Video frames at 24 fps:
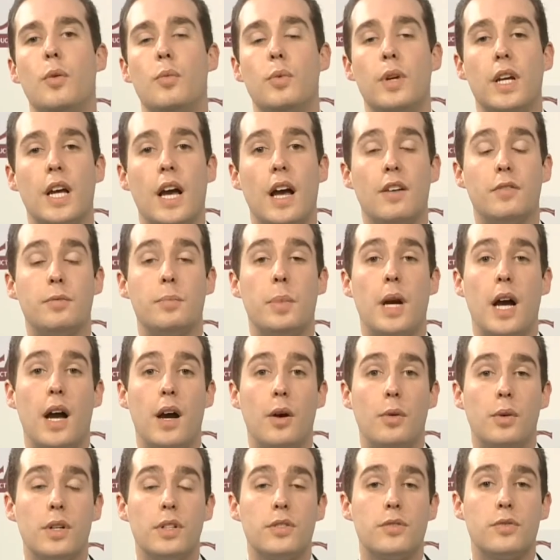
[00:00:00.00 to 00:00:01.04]
We have
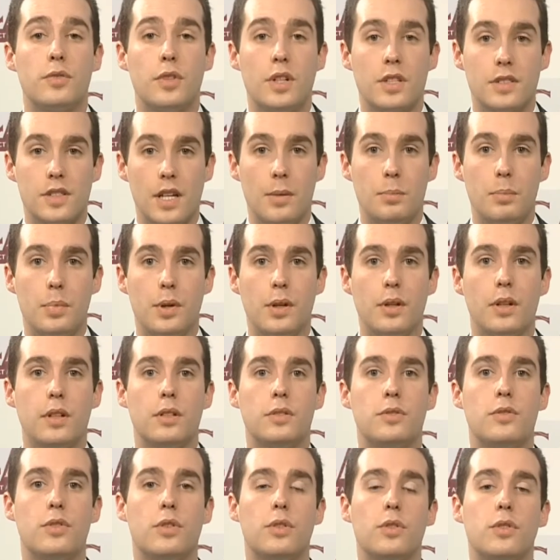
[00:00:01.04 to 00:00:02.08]
powers, for
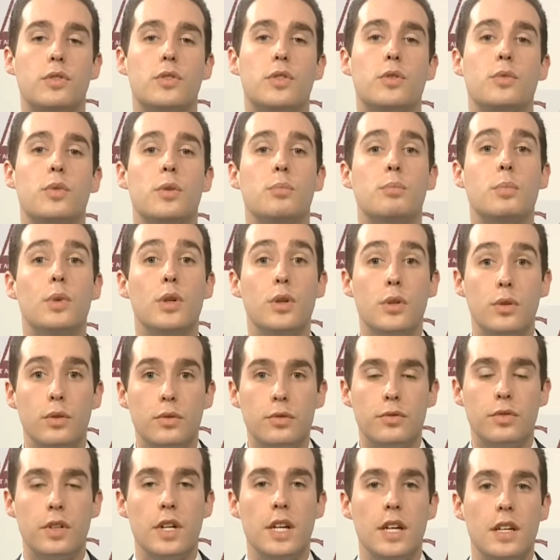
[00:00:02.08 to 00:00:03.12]
example, to
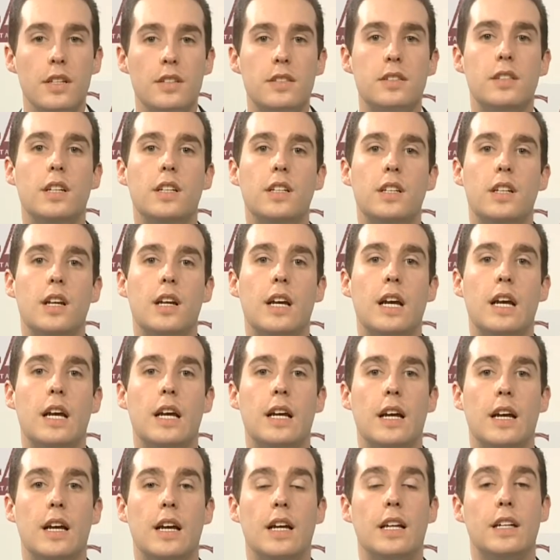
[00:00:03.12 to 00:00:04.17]
remove
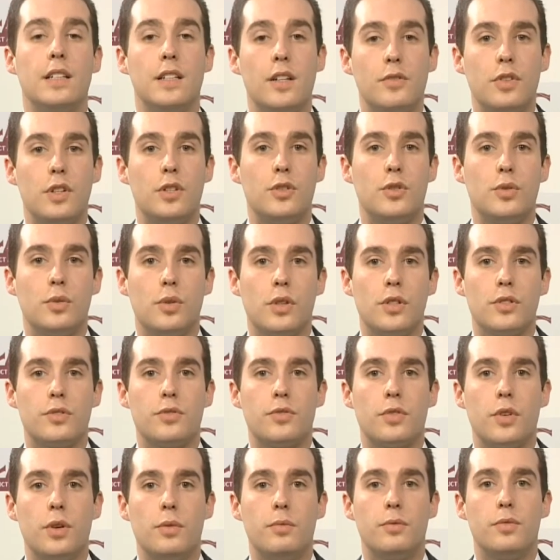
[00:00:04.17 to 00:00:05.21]
senior
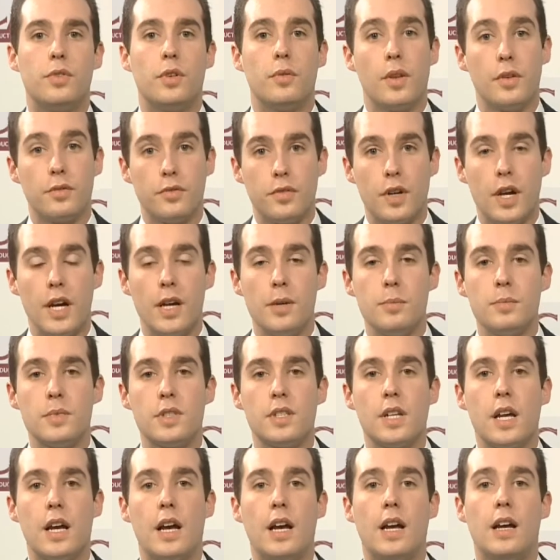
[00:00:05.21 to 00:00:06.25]
individuals from the
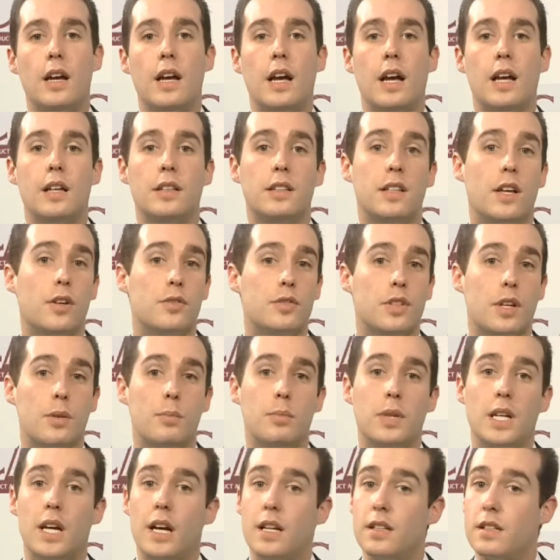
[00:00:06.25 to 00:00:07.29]
firms, and those
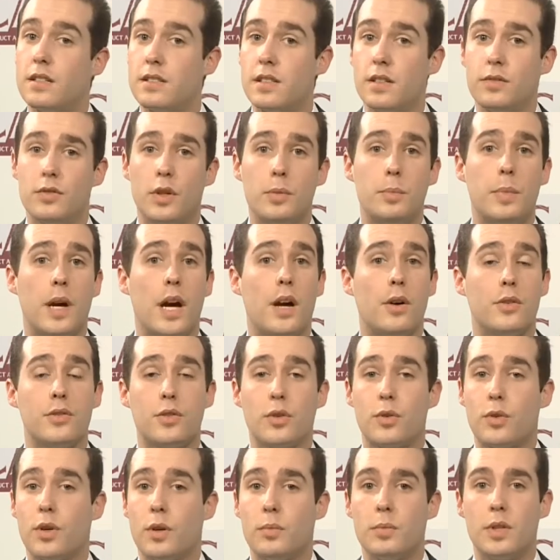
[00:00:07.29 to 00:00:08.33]
can be either civil
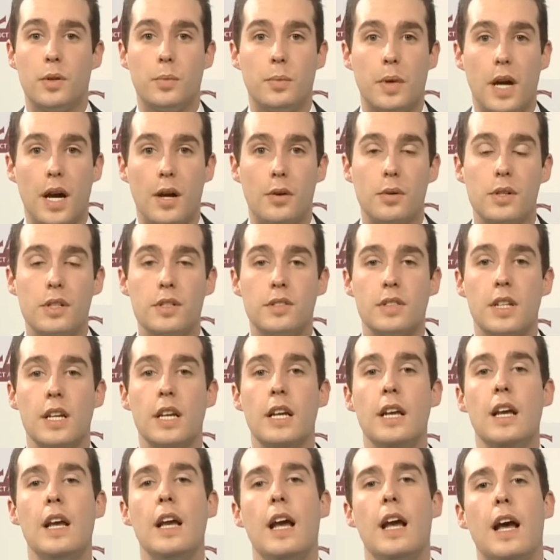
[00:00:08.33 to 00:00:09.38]
powers or criminal powers.
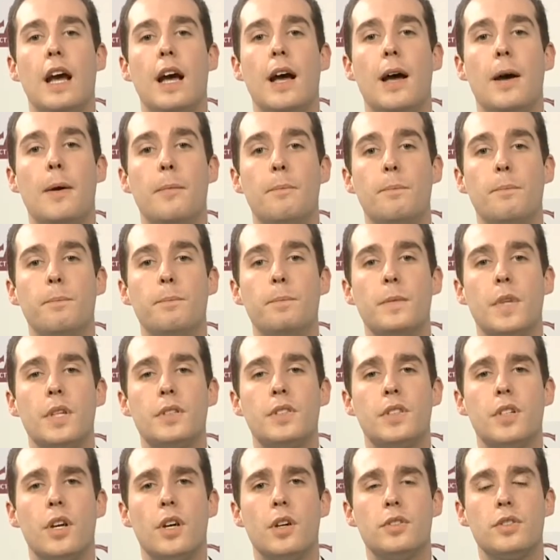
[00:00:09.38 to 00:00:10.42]

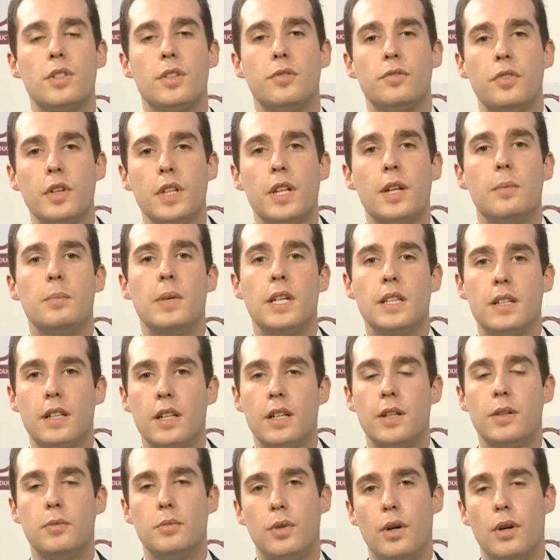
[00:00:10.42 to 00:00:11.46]
So
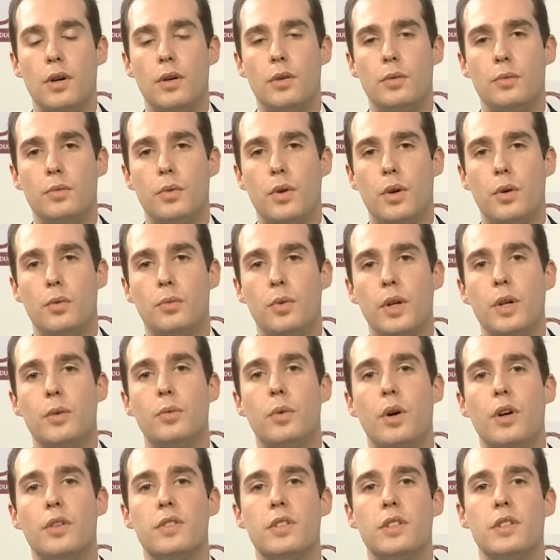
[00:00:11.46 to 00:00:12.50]
fundamentally what we
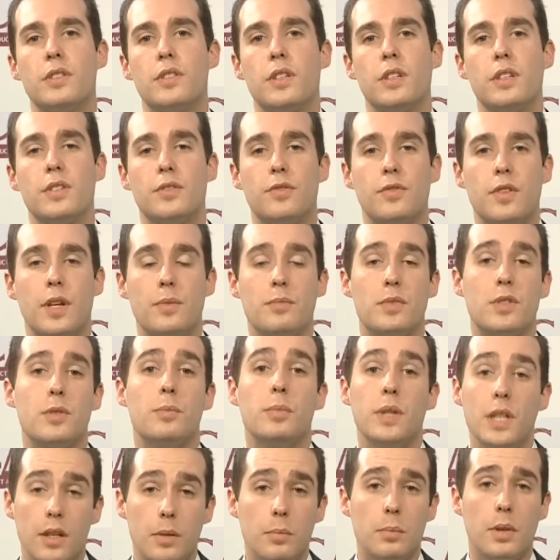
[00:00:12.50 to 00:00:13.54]
want is firms
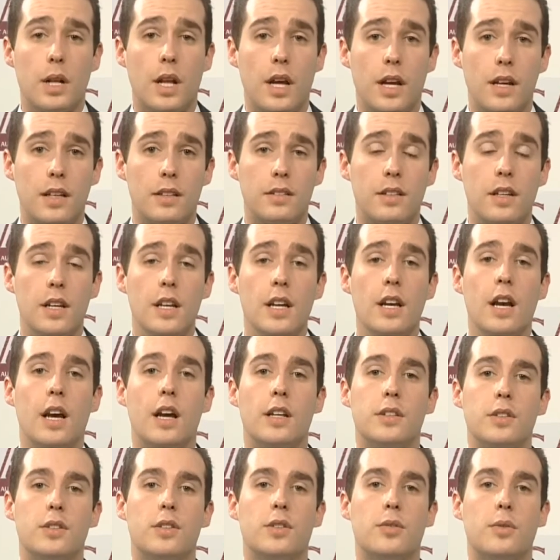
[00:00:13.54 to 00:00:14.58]
to be compliant
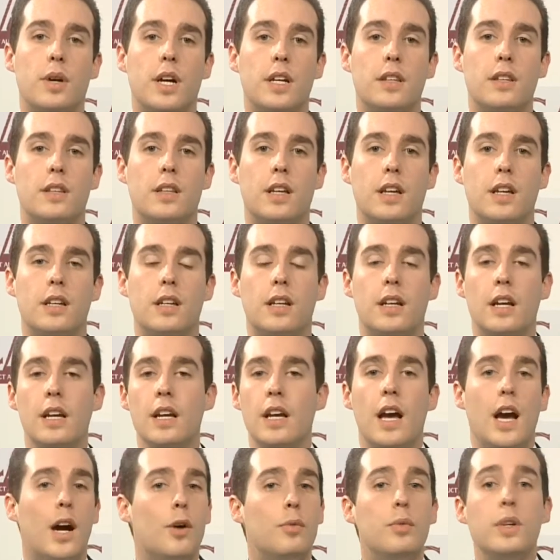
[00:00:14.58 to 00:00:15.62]
and do the right thing.
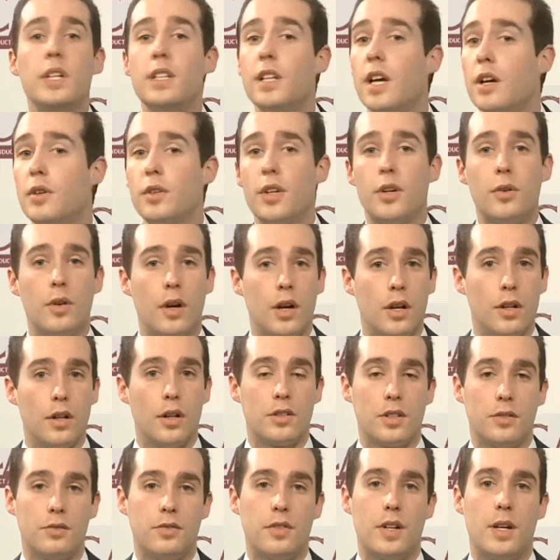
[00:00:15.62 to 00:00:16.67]
And we know there are a
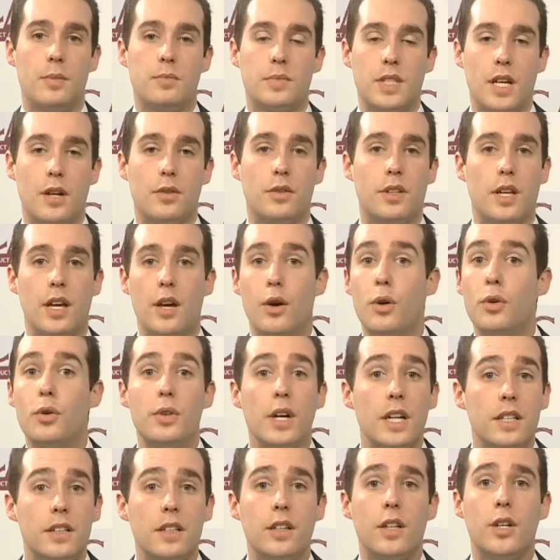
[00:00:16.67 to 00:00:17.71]
lot of firms out there
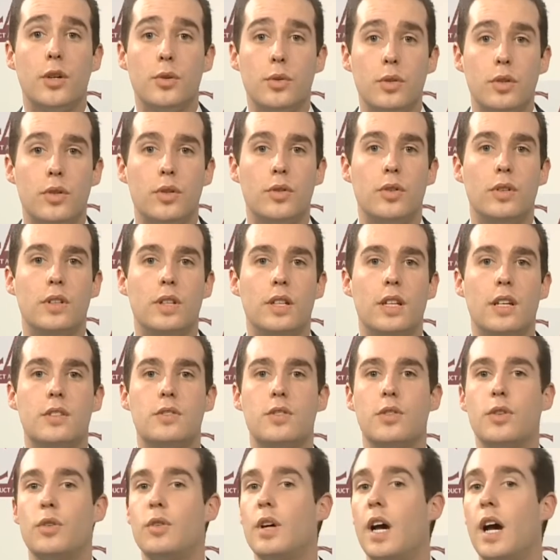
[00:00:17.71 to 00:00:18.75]
already who are doing
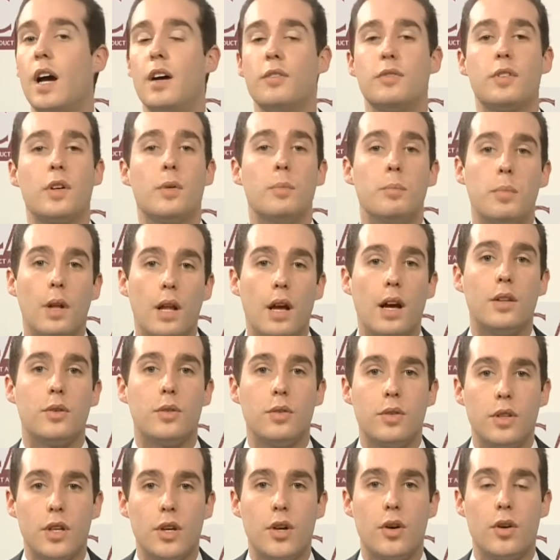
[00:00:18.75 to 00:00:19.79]
this, who have complied
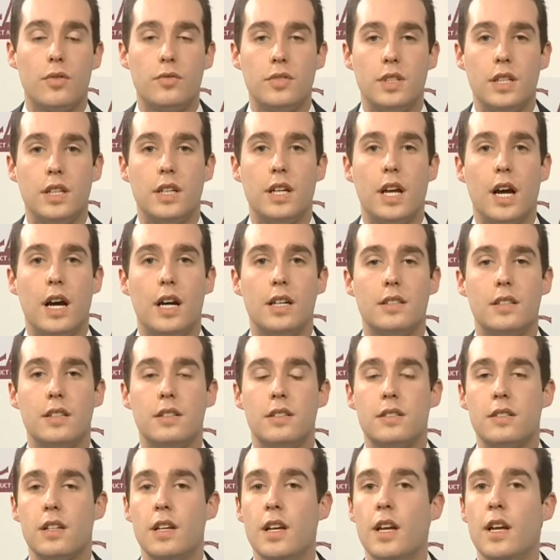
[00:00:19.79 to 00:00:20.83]
with the OFT
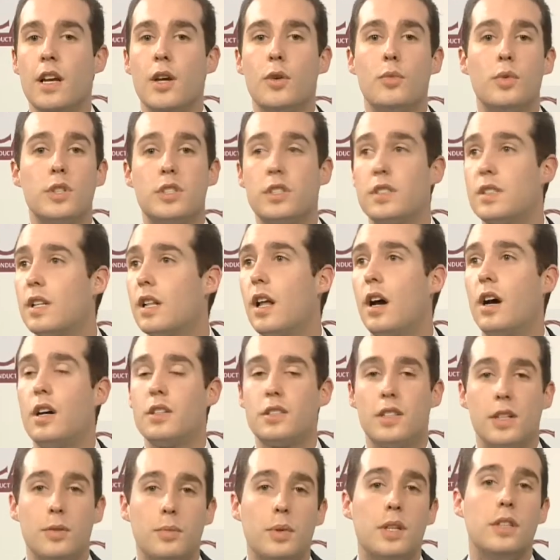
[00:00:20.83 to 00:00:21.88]
guidance, which has
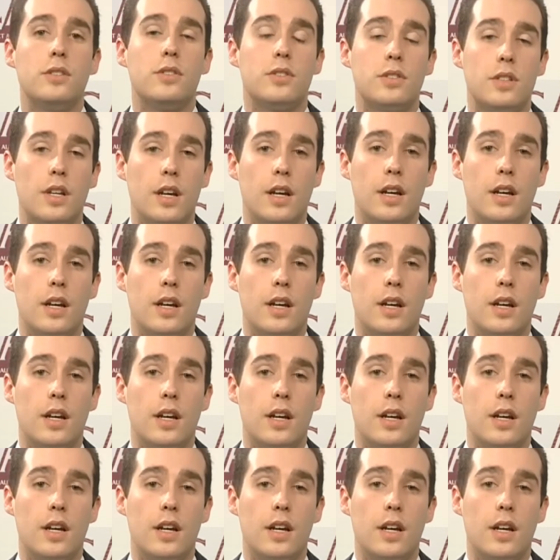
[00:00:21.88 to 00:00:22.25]
largely been